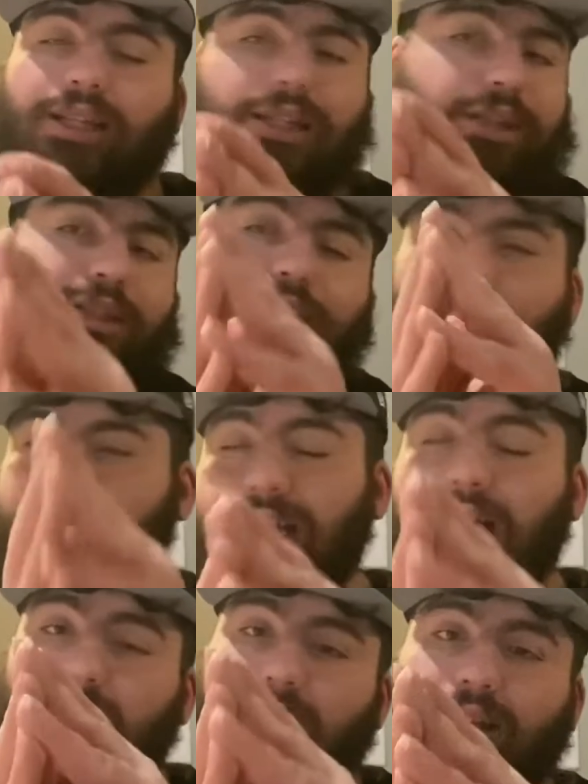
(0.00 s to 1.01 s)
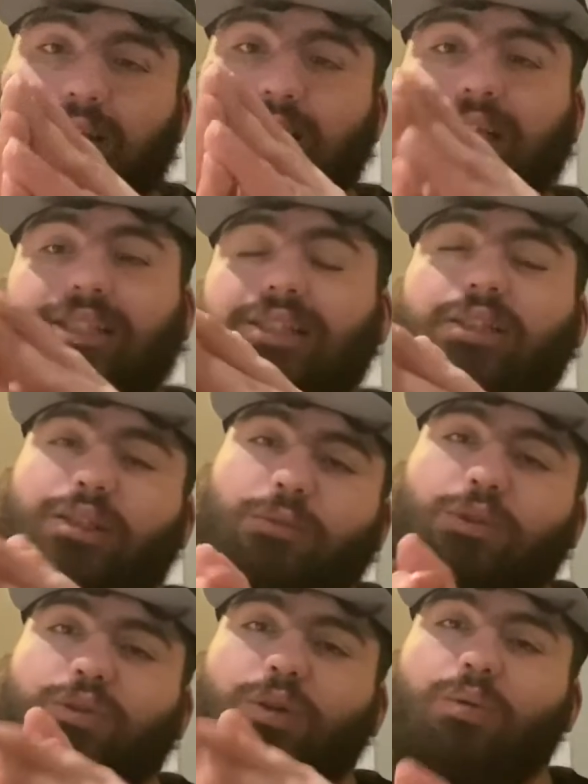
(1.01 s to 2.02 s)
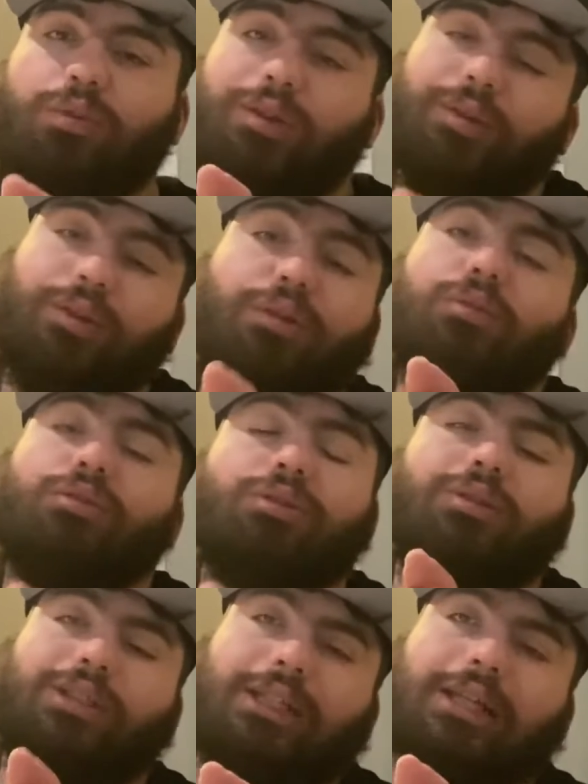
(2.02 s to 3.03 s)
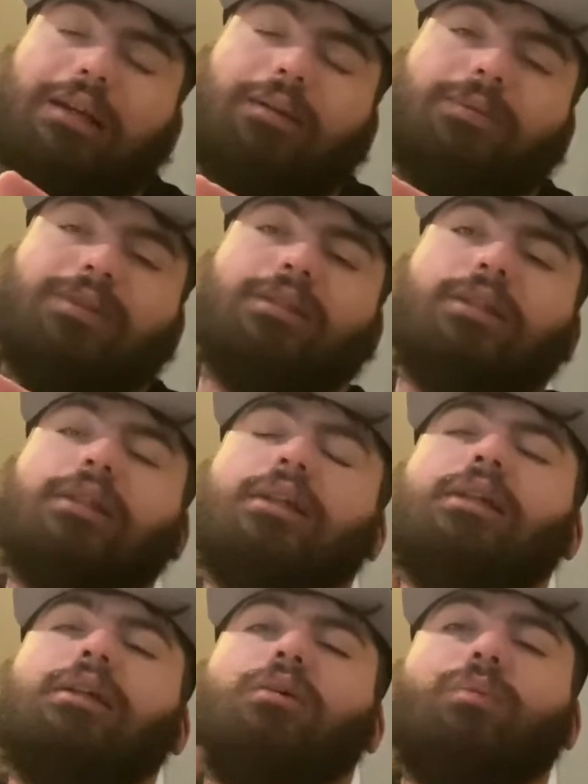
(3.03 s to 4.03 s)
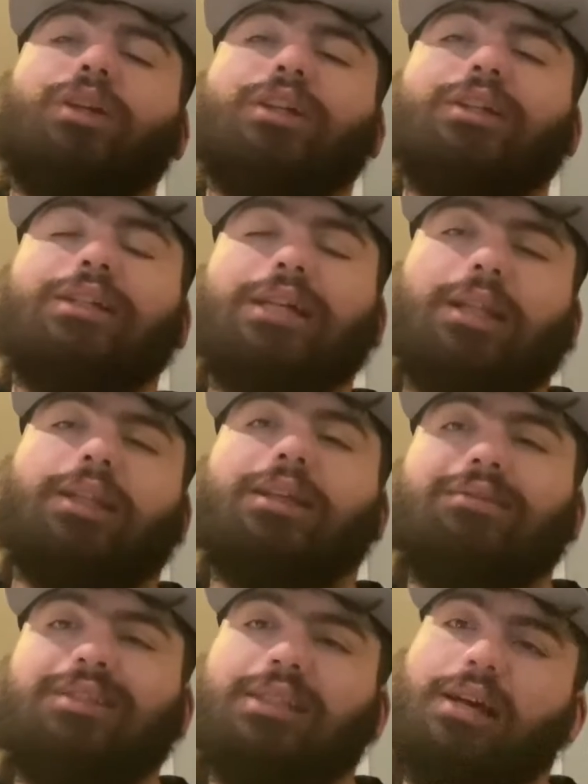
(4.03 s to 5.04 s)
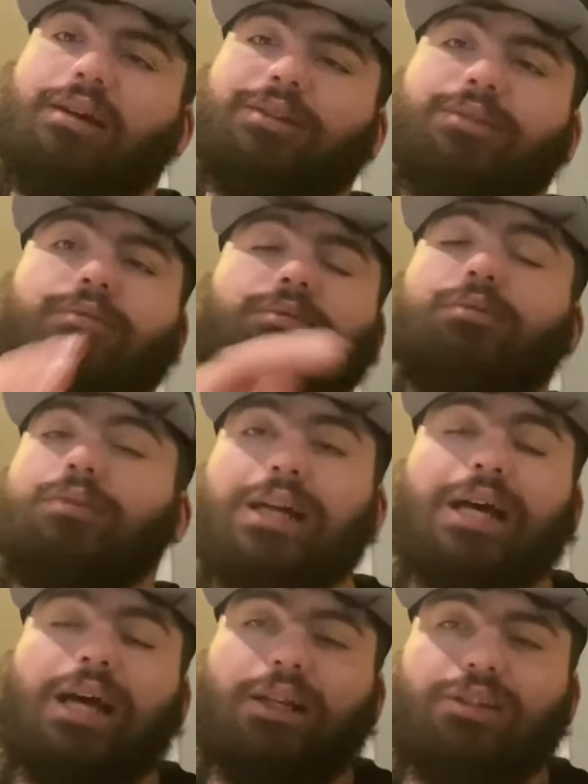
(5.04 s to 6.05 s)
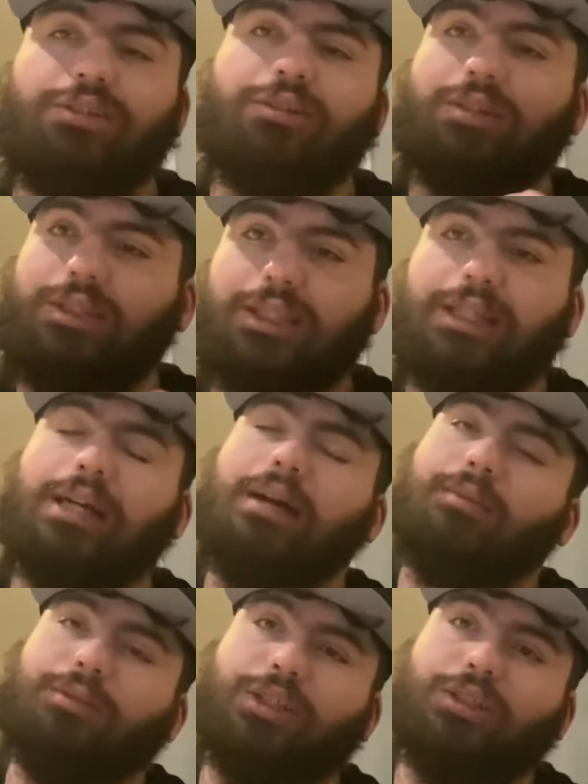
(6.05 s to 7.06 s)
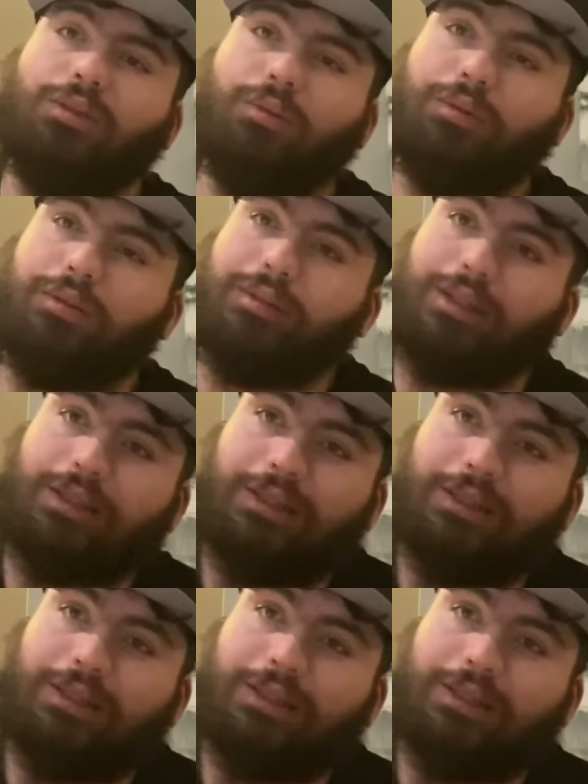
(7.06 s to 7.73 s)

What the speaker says: Like, you're just not. Like, that's just something you don't do. You don't talk to cops when you're in that lifestyle. You do not talk to cops. Just don't do it.